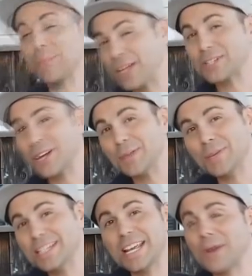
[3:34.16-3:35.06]
And I'm not trying to
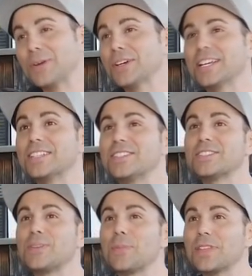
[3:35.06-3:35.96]
be a downer, it's
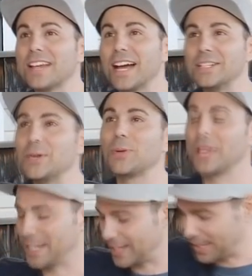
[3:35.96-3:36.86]
just something I
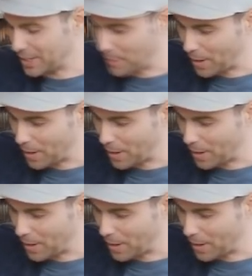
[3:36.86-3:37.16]
don't like to think